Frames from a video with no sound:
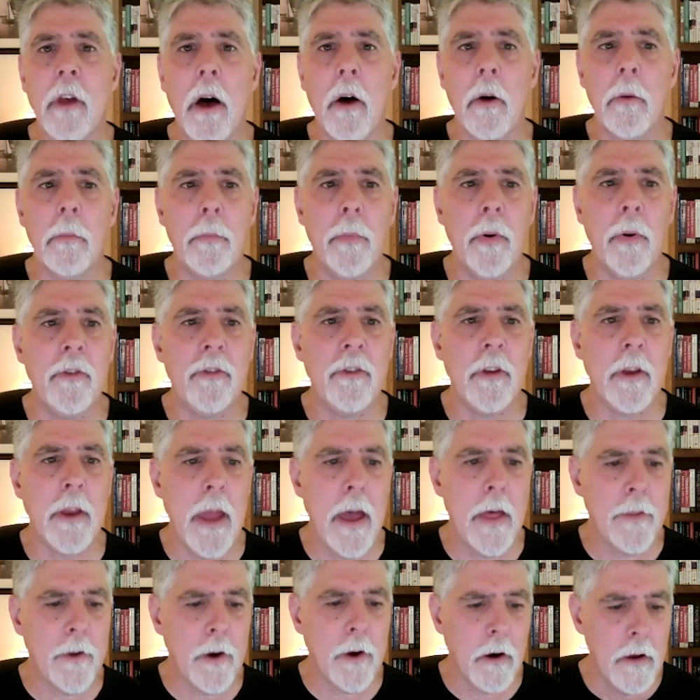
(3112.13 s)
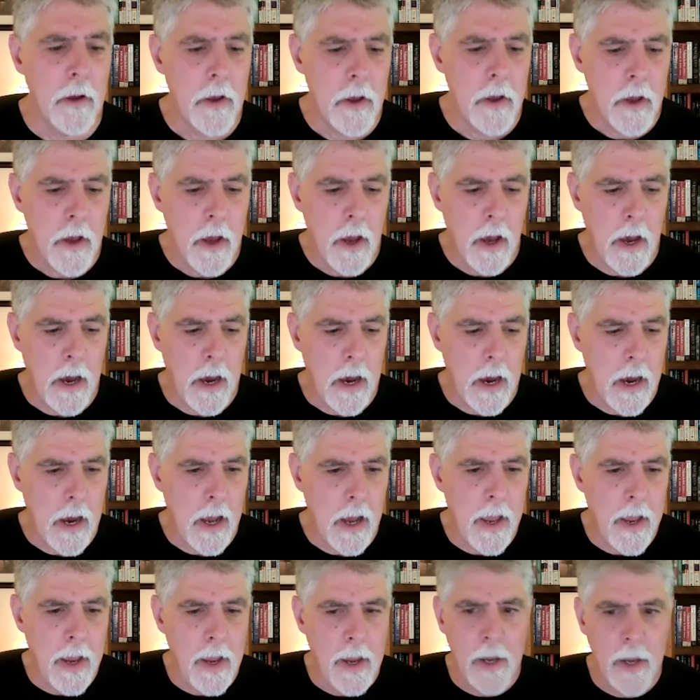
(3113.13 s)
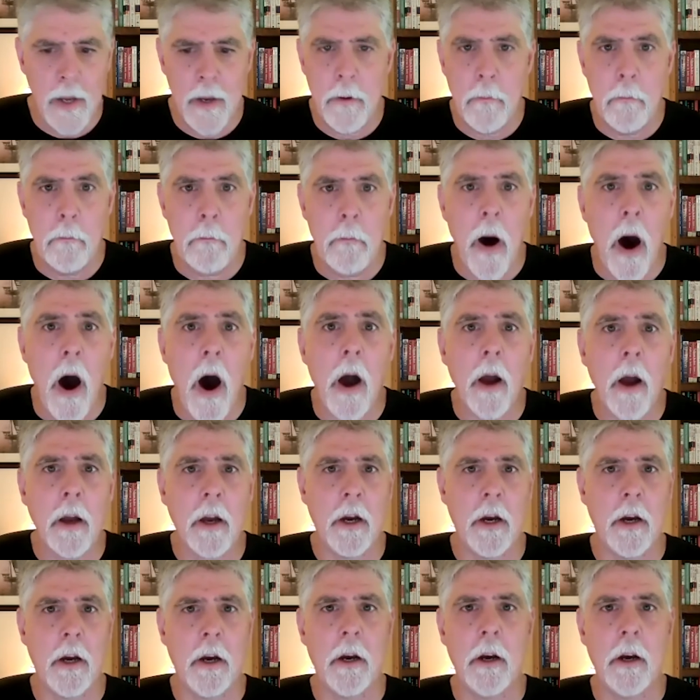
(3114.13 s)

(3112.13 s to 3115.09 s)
I'll put together a mock